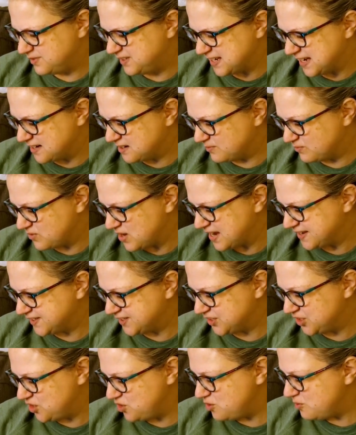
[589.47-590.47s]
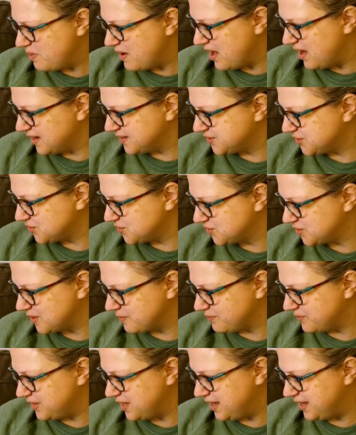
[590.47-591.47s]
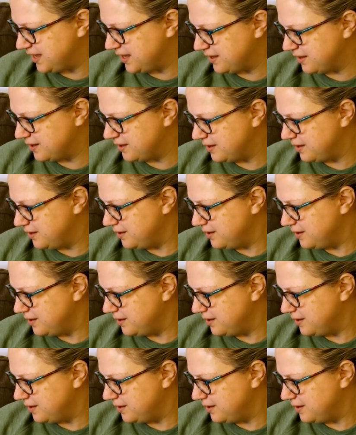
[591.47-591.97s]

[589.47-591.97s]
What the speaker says: Denim Rescue box or something.